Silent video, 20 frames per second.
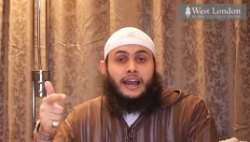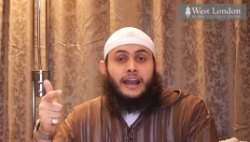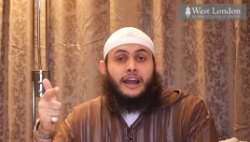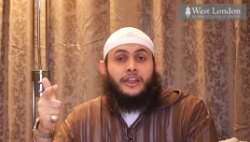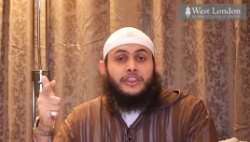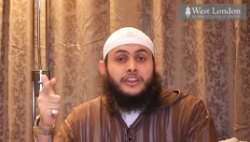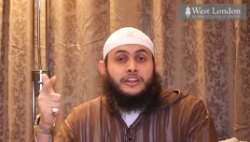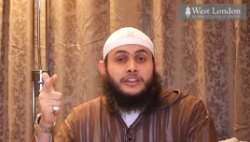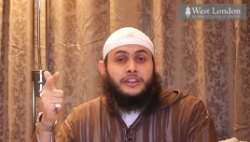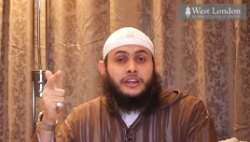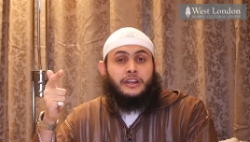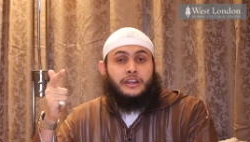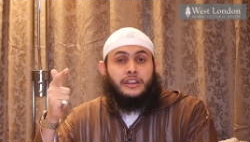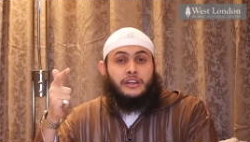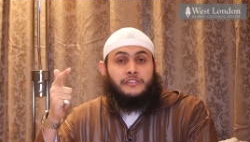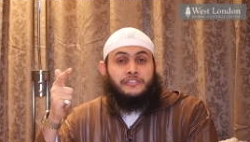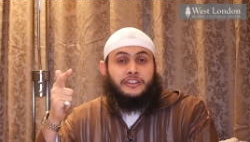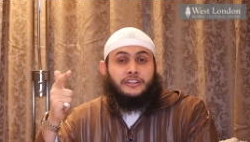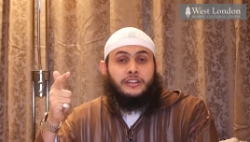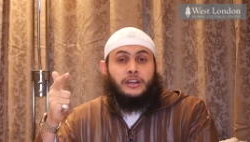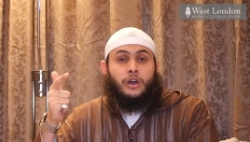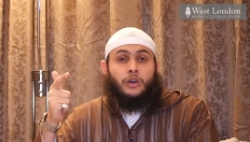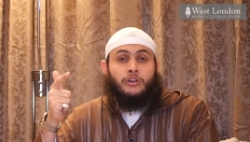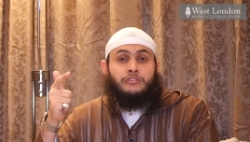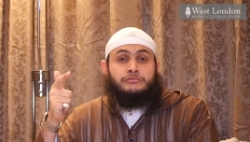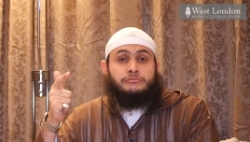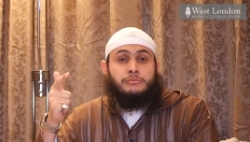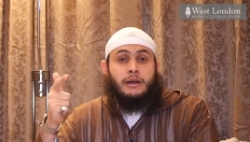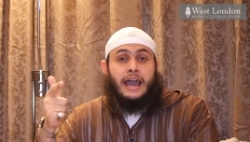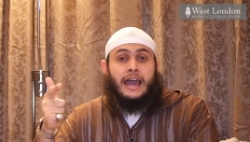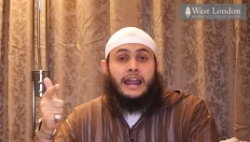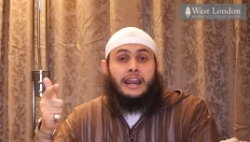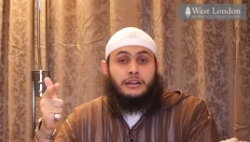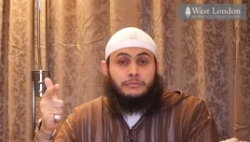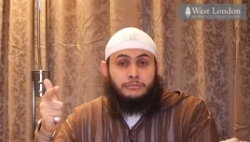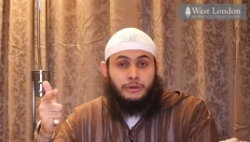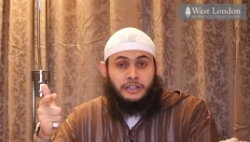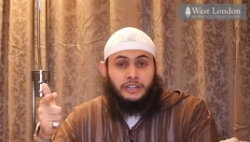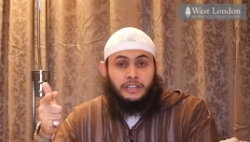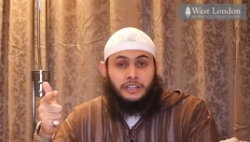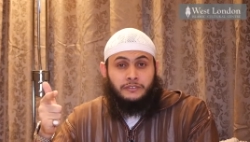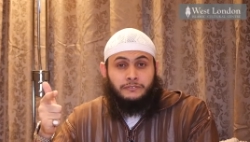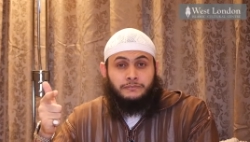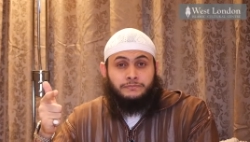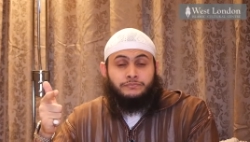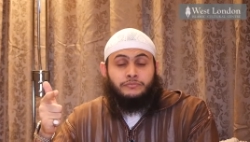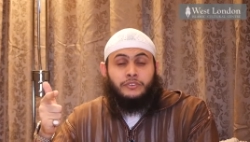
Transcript: and the, then the fitna of mal money